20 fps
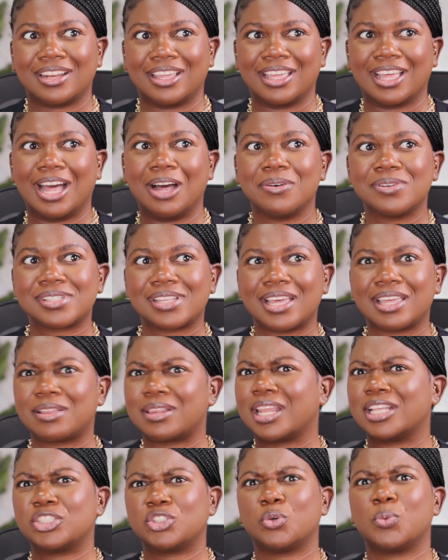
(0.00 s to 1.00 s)
Like, I was
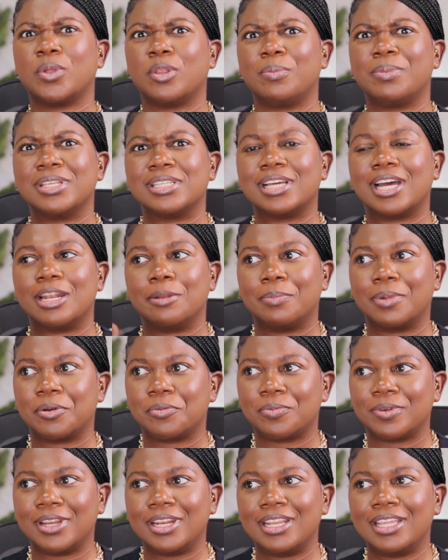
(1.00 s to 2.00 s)
like, let your will be done.
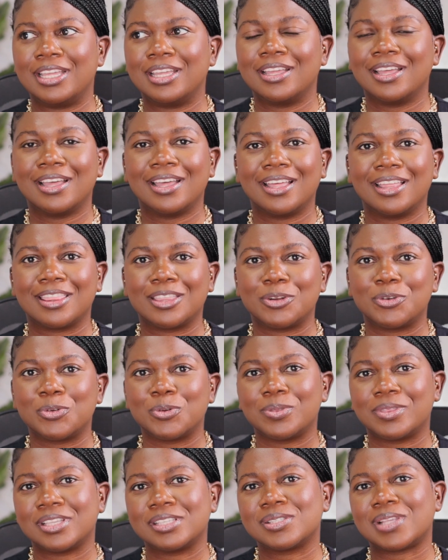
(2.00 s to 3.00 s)
But really, the
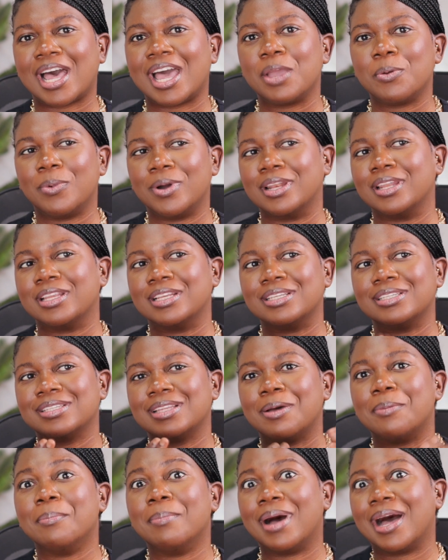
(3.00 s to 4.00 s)
truth is, I wanted
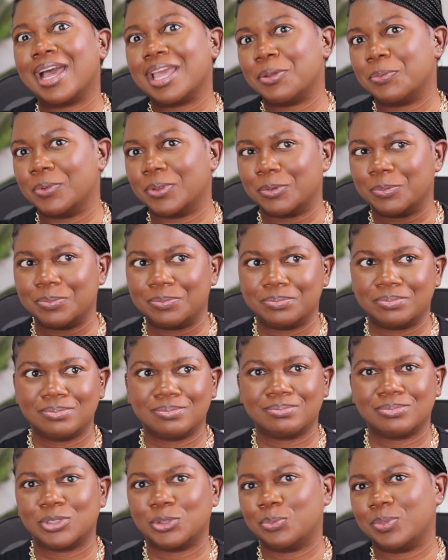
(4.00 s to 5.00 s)
my
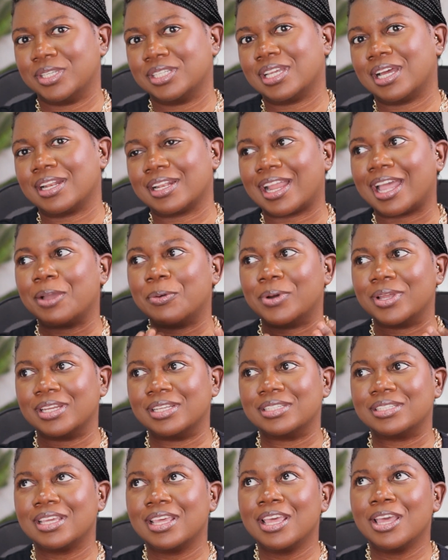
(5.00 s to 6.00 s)
will to be done. I
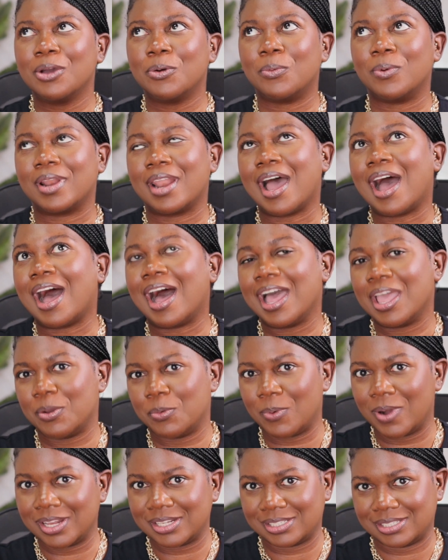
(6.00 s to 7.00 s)
wanted what I
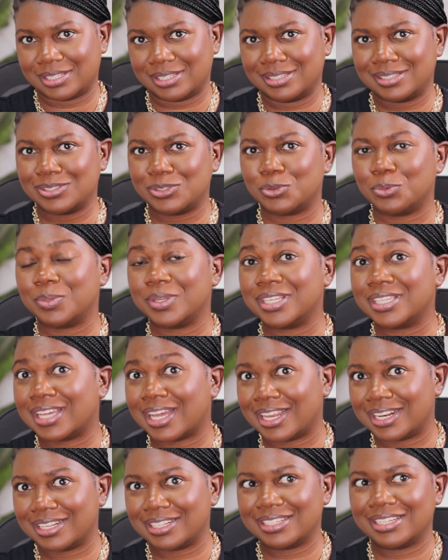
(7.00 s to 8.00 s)
wanted to be
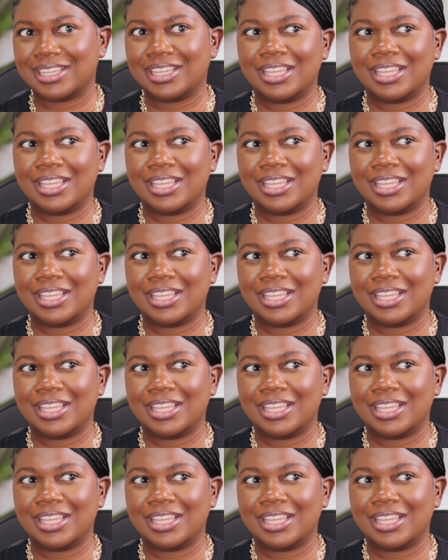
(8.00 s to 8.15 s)
done.